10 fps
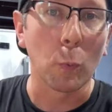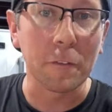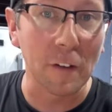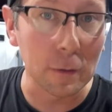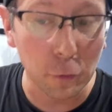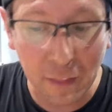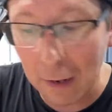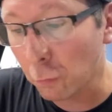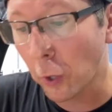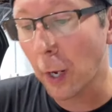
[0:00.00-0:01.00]
We followed
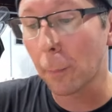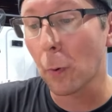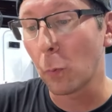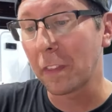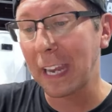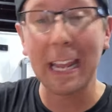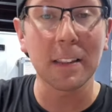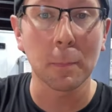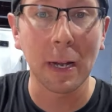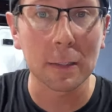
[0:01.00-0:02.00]
that run up with an
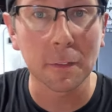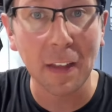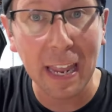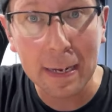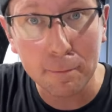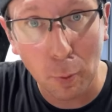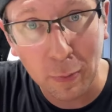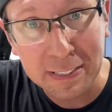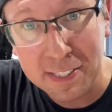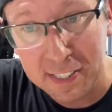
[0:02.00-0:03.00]
1/8 mile of
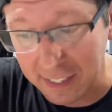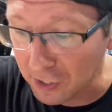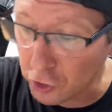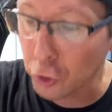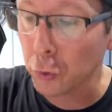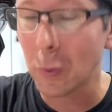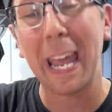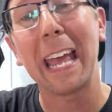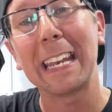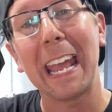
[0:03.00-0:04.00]
8.62
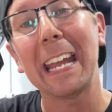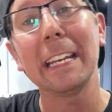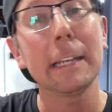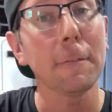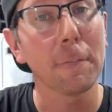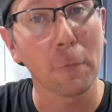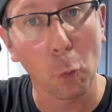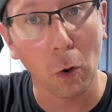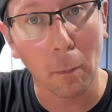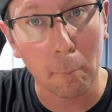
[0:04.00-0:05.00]
at
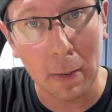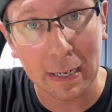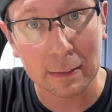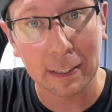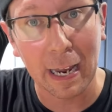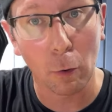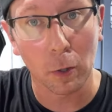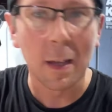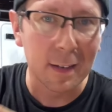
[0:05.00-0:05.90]
84 mile an hour.